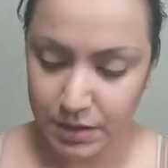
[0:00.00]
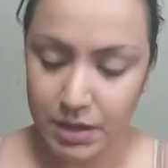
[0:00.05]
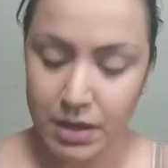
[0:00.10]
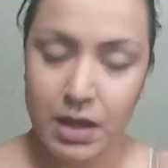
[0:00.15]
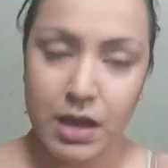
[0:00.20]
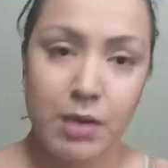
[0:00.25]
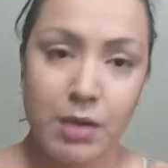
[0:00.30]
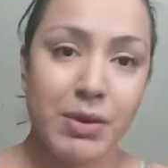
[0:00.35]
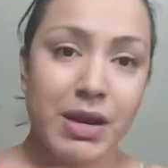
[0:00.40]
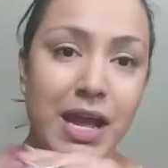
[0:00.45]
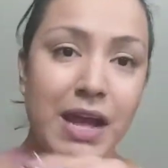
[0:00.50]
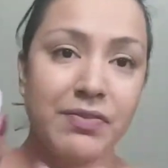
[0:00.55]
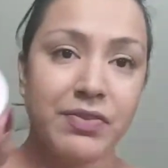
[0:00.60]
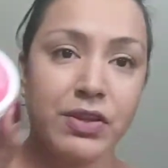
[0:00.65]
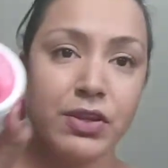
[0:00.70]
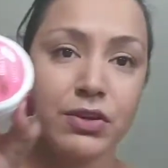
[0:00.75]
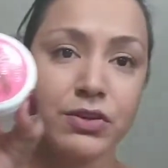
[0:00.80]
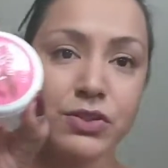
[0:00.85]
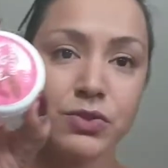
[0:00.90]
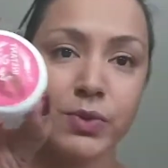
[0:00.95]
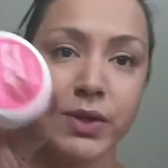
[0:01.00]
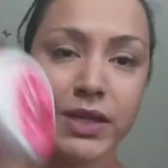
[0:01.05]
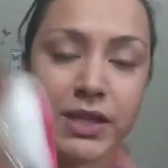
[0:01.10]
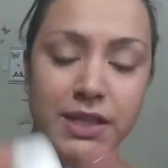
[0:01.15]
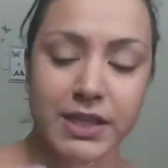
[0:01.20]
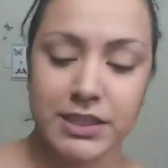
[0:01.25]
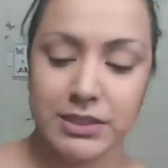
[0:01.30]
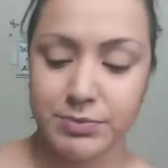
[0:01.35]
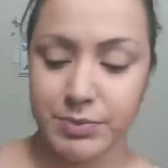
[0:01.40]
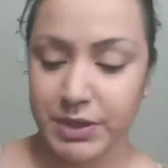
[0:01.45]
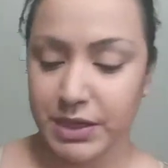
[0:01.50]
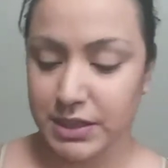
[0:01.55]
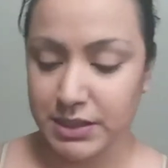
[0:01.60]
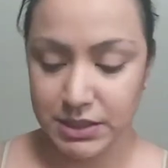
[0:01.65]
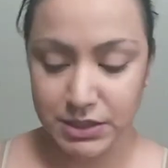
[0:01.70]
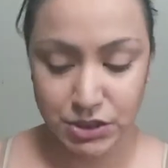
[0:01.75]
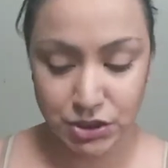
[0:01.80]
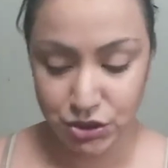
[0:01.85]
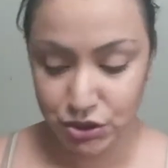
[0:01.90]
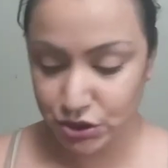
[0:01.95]
I'm going to have to use one of these because
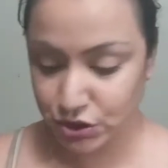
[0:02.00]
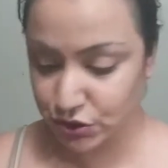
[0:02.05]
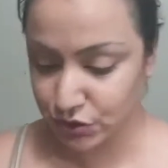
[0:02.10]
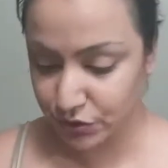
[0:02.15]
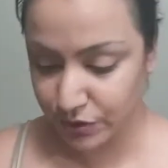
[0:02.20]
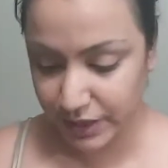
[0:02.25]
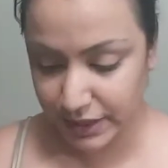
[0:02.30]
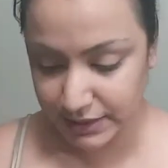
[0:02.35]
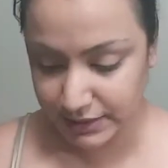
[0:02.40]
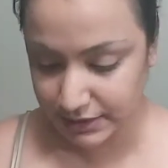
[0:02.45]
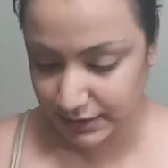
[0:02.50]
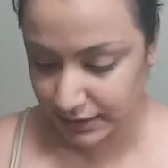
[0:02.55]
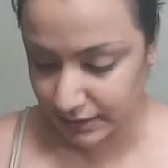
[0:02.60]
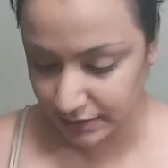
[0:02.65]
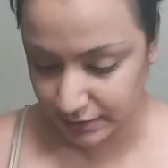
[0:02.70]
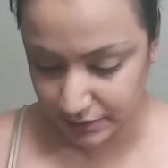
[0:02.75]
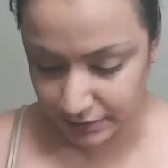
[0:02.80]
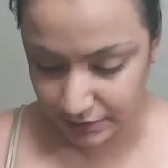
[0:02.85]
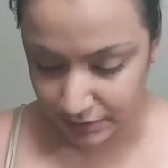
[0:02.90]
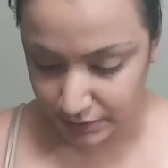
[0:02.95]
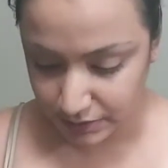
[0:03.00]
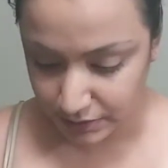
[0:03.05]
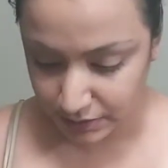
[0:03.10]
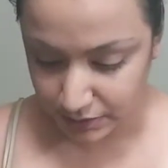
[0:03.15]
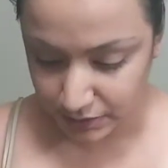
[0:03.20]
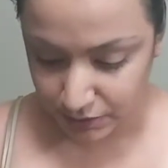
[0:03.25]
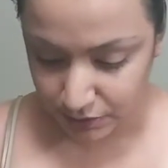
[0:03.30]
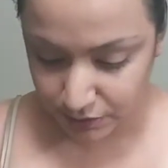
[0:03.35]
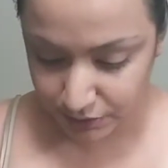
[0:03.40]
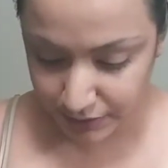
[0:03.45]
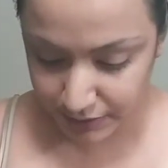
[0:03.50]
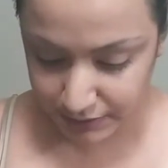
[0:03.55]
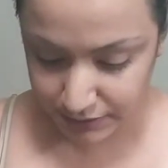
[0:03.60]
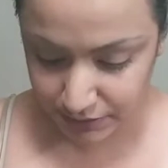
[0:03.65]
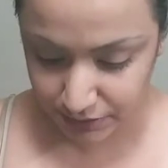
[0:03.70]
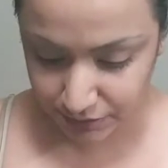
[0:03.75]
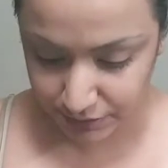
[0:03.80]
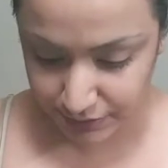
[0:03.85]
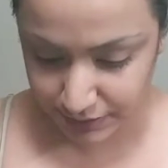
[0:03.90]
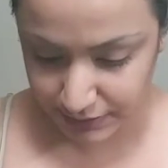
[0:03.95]
it's just crazy,
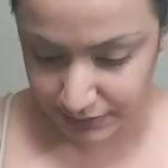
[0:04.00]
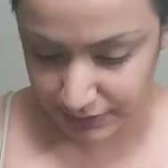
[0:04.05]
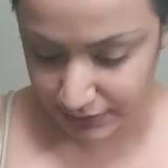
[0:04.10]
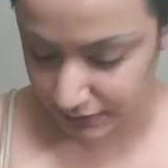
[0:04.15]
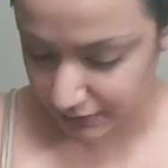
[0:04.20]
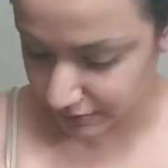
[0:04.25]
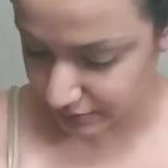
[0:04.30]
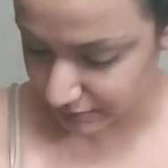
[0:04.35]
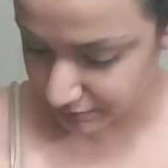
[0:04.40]
crazy, crazy.